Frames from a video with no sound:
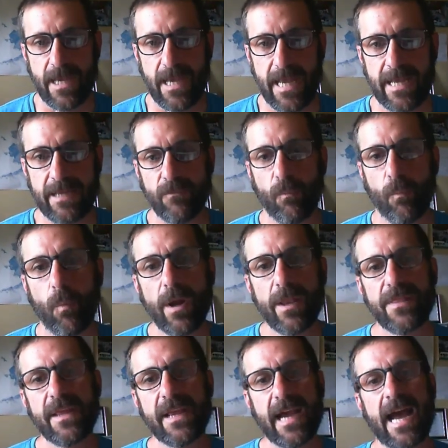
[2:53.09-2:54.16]
And one
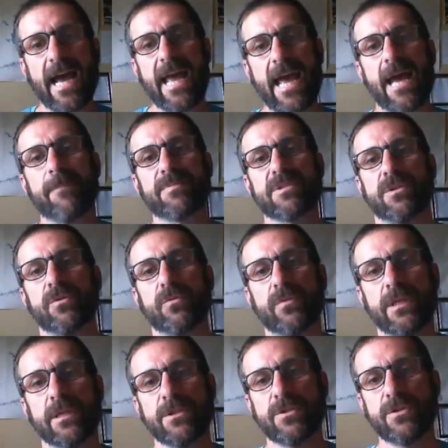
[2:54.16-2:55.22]
thing I
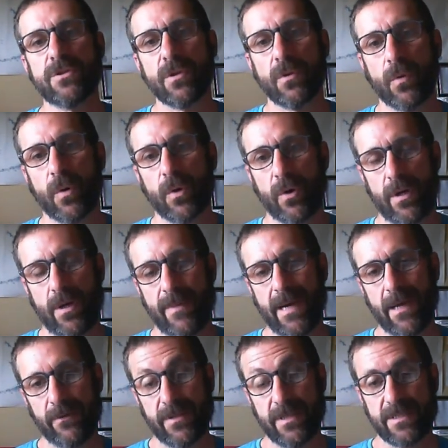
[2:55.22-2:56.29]
absolutely adore
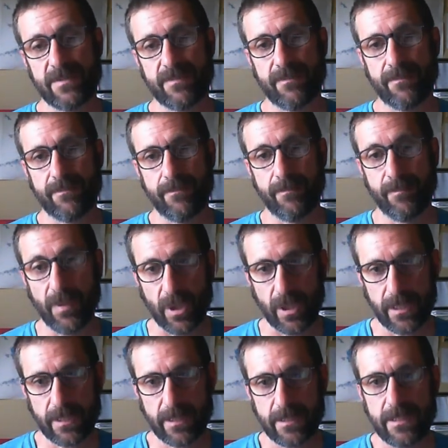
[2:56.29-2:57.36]
about this
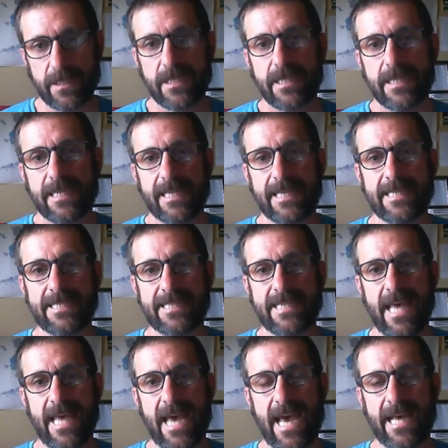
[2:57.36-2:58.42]
book is
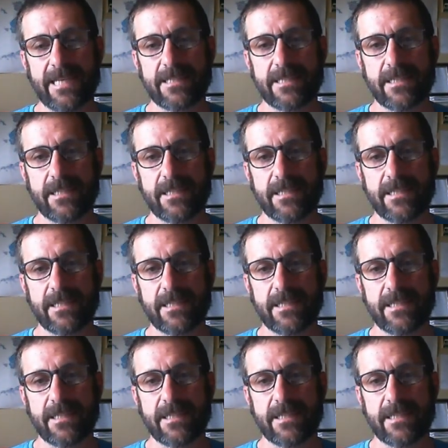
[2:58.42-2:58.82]
that